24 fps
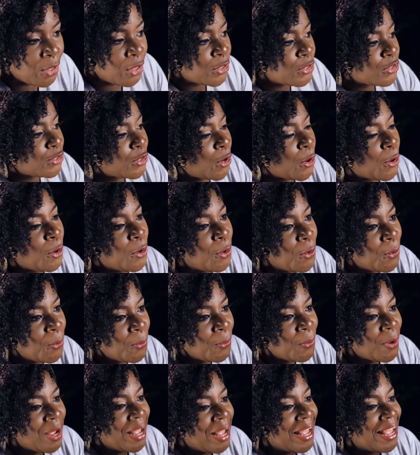So
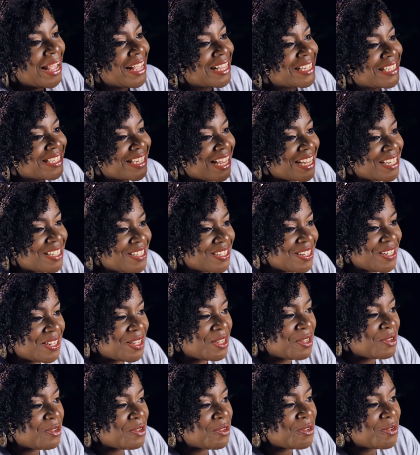
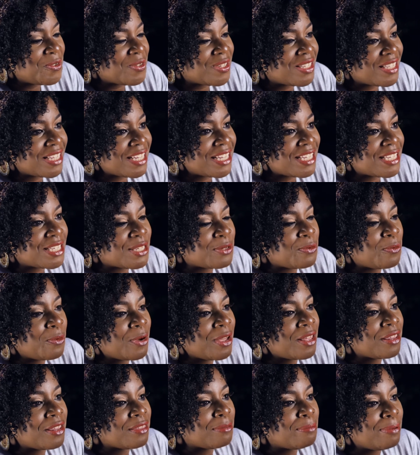essentially you use this
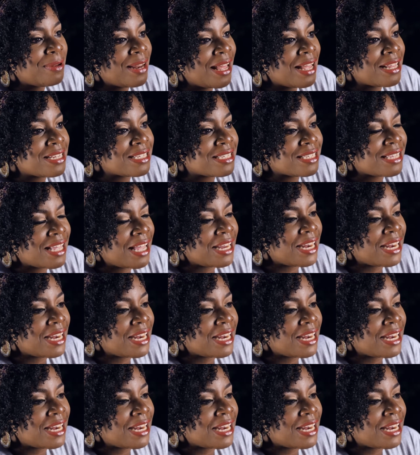with plants that